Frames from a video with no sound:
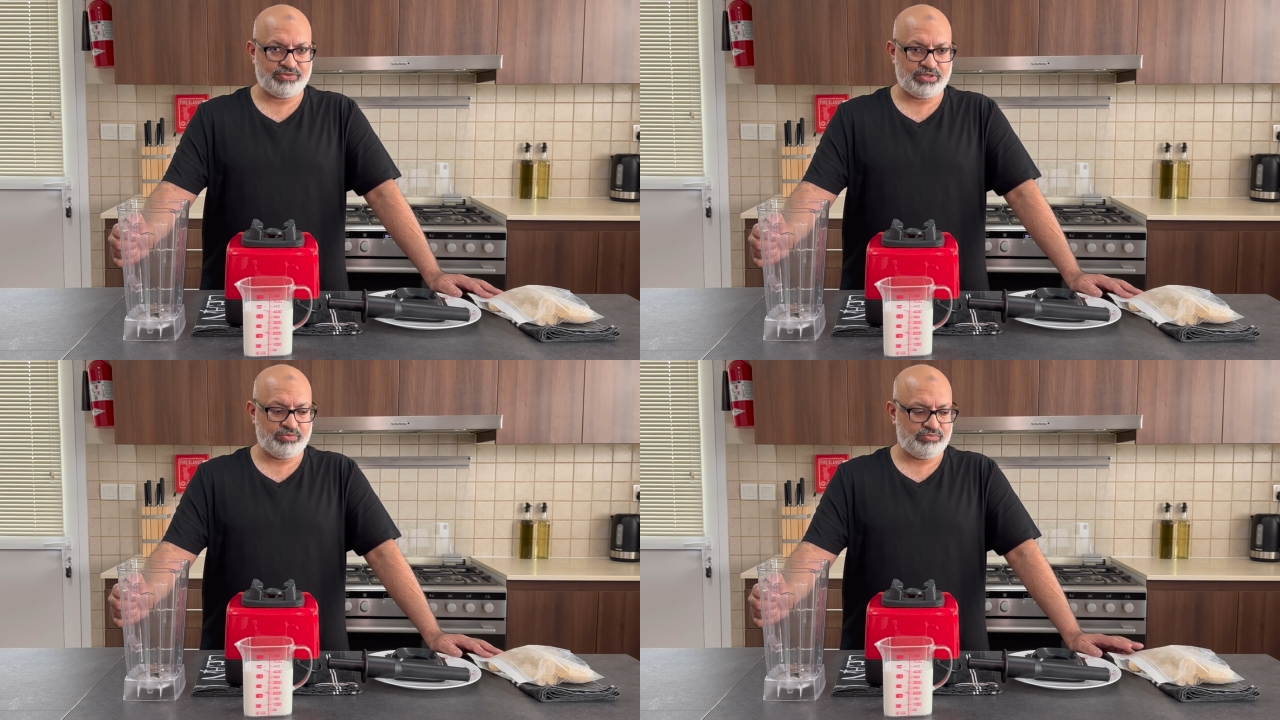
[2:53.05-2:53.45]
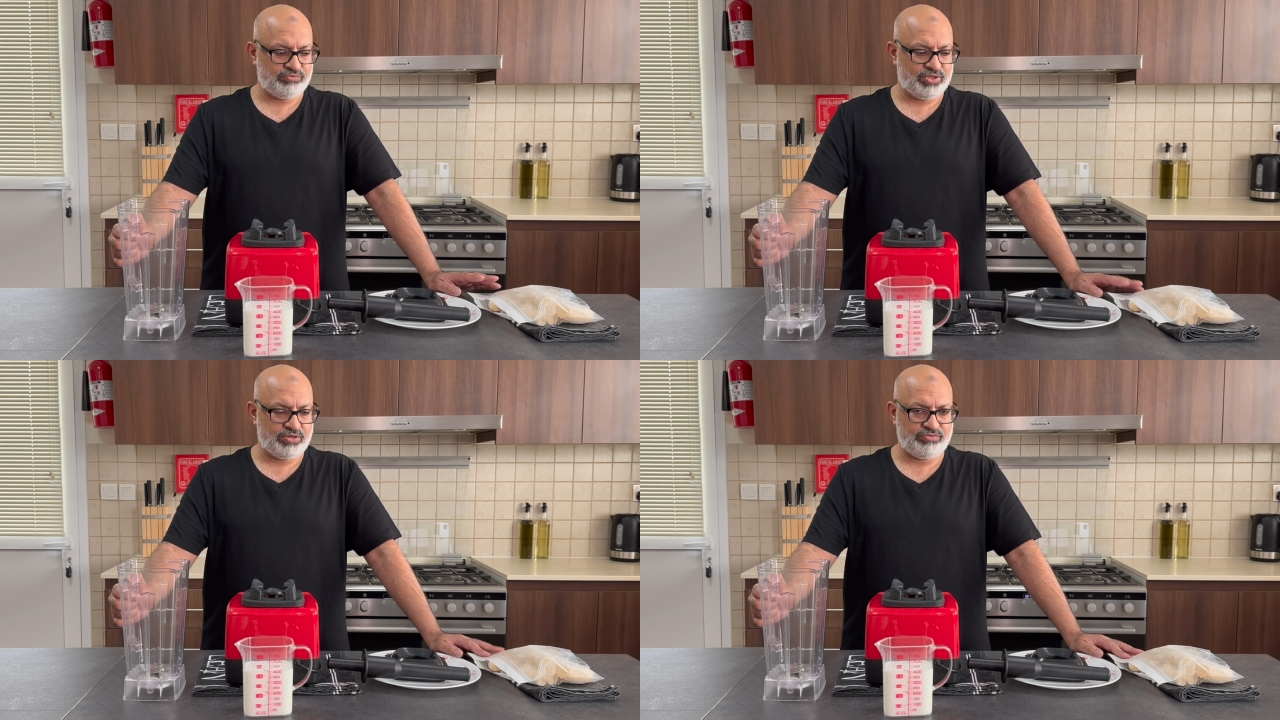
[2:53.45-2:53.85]
so
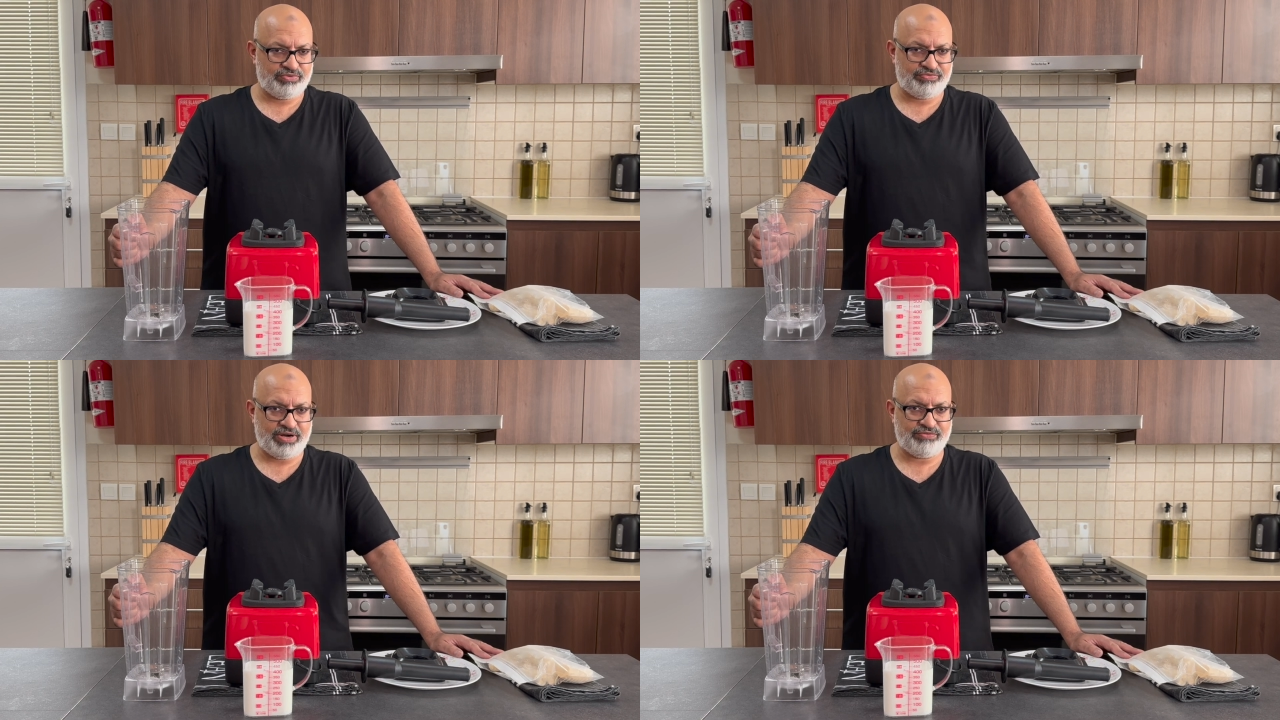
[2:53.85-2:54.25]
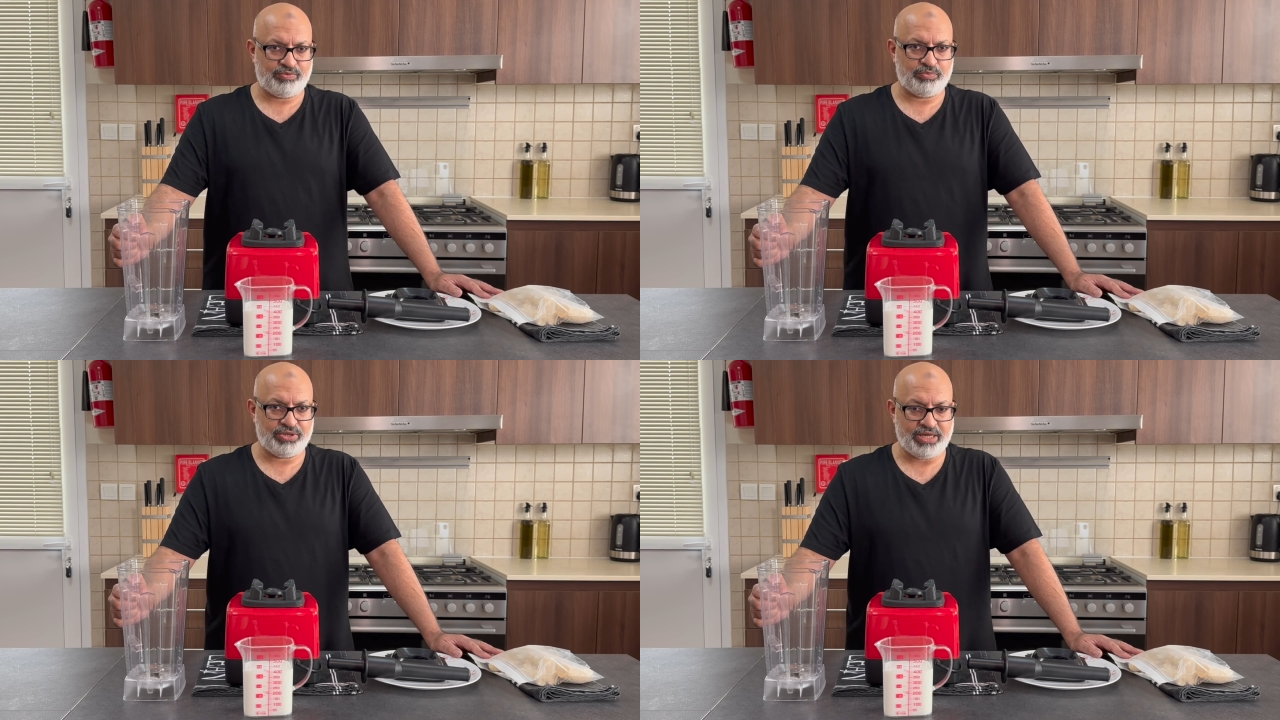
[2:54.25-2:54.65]
we're going to refrain
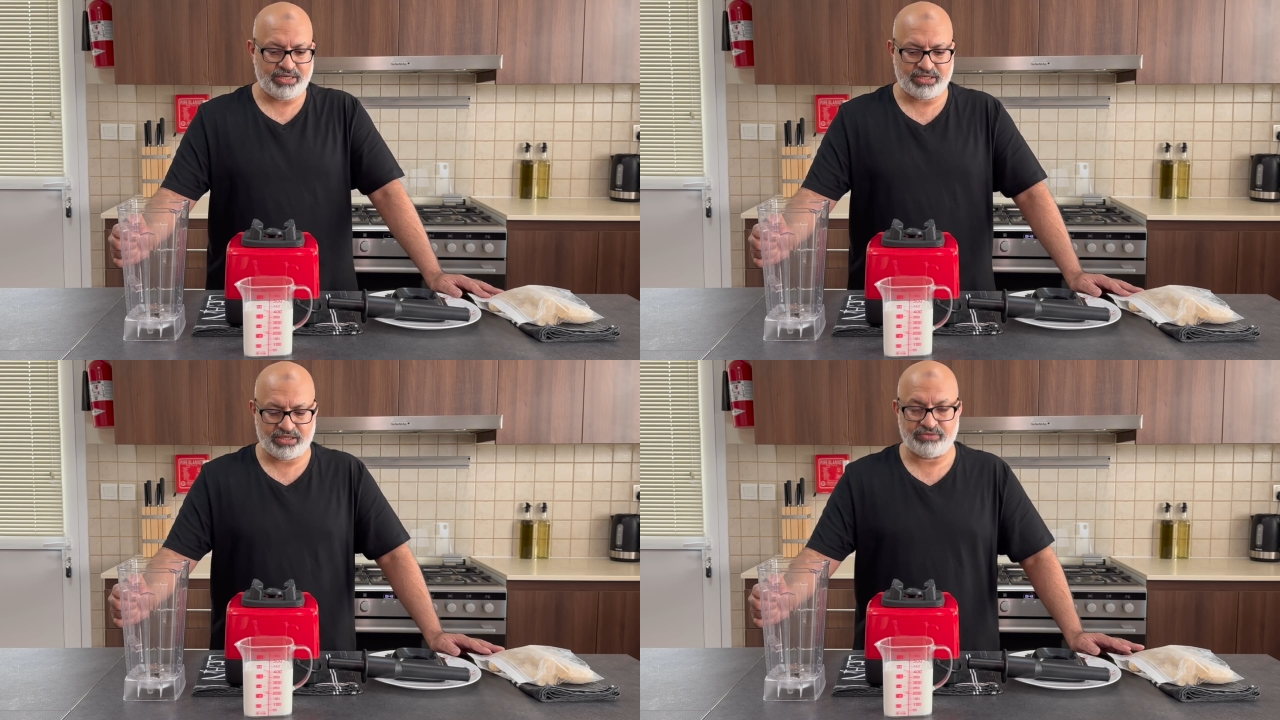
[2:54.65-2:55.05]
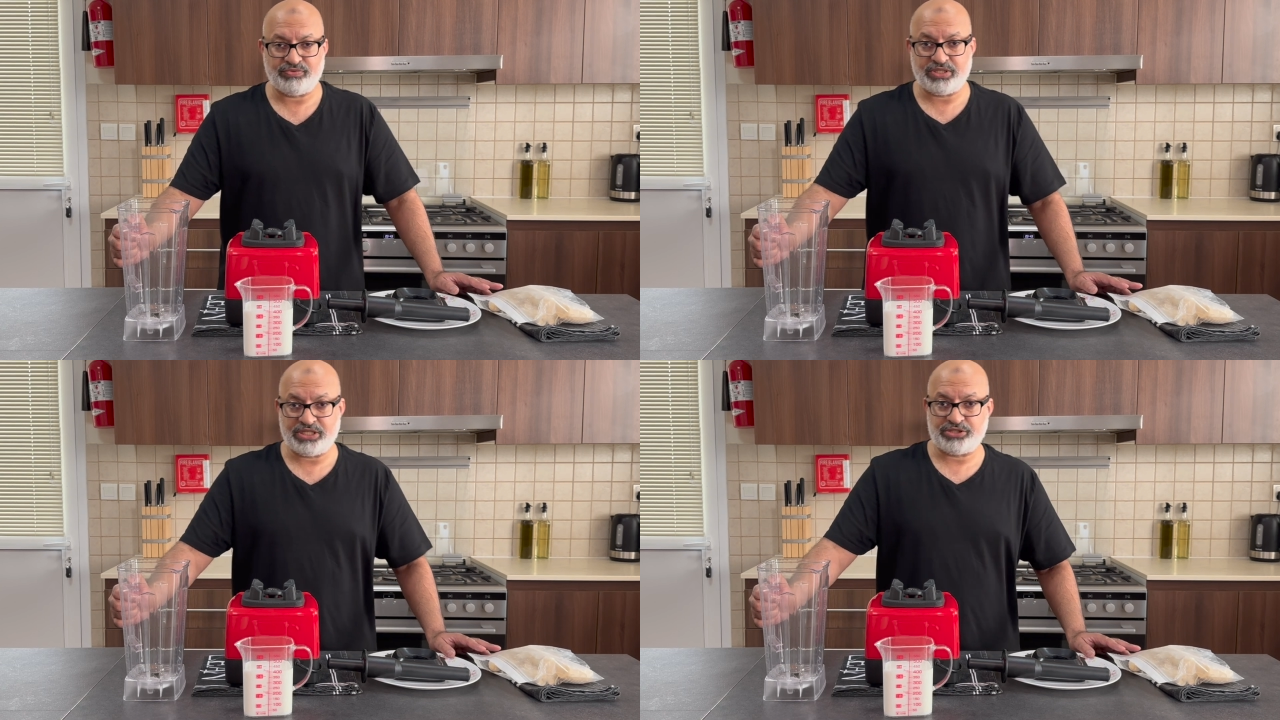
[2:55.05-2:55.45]
from putting any kind of
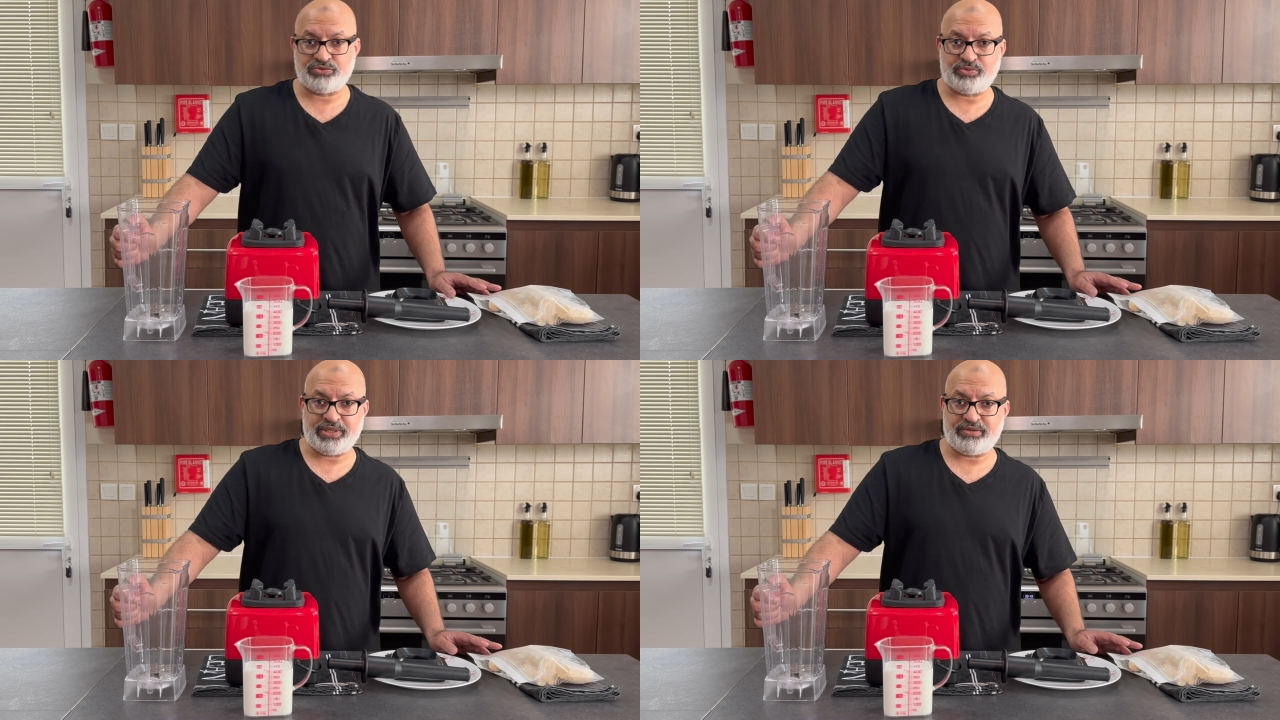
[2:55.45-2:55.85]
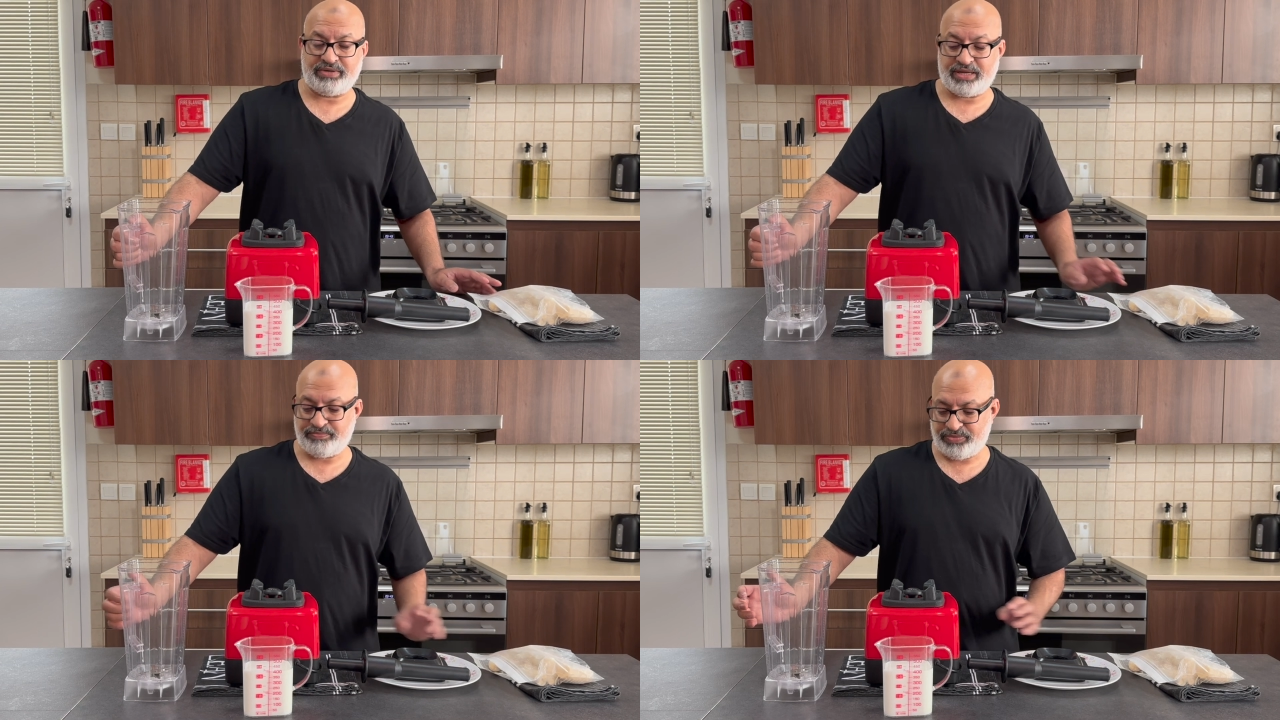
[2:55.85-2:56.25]
additional sweetener in
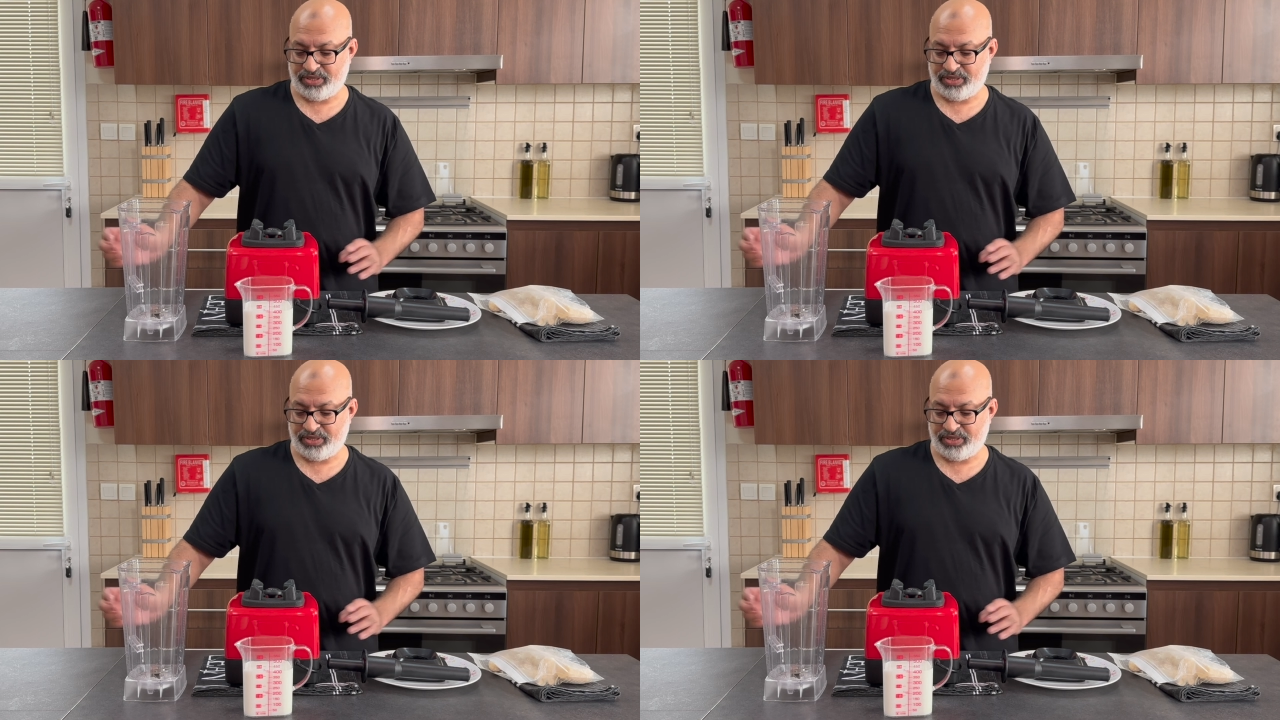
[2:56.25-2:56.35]
it.